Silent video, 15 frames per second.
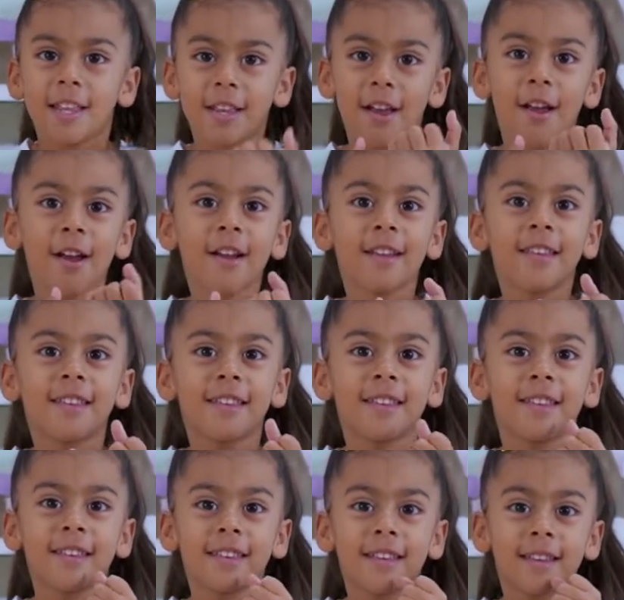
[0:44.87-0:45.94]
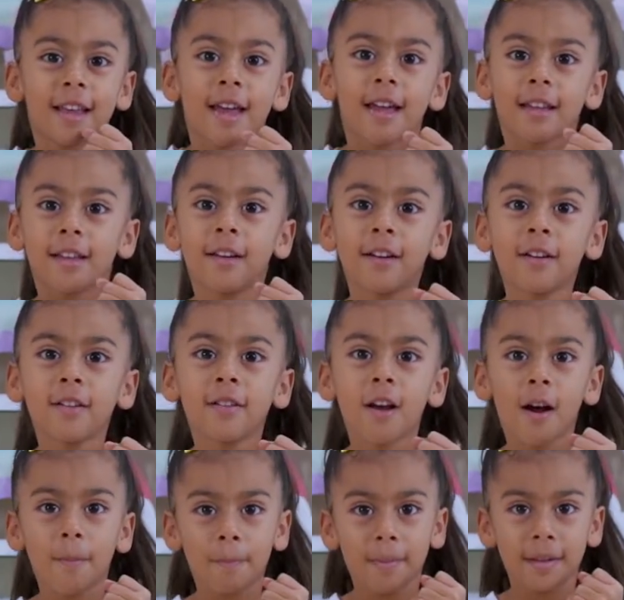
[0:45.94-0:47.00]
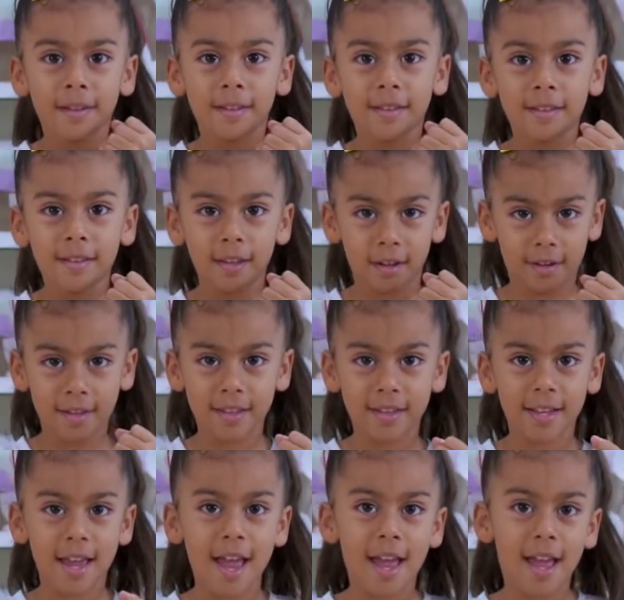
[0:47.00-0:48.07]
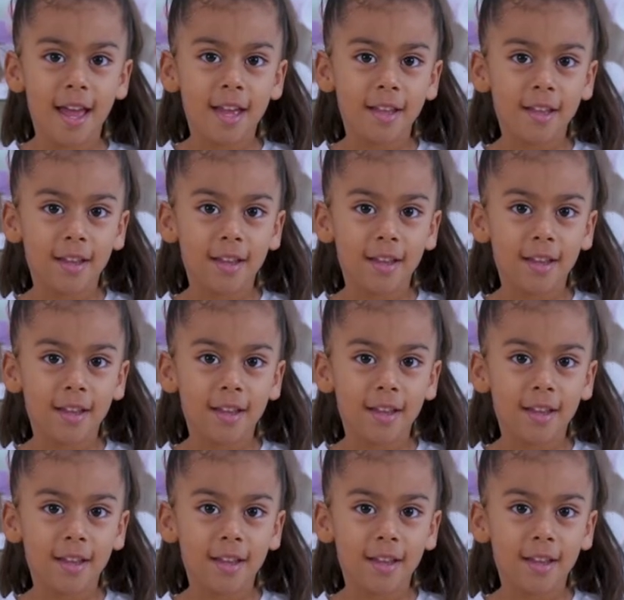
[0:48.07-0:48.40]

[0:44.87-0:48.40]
There's toppings. There's set.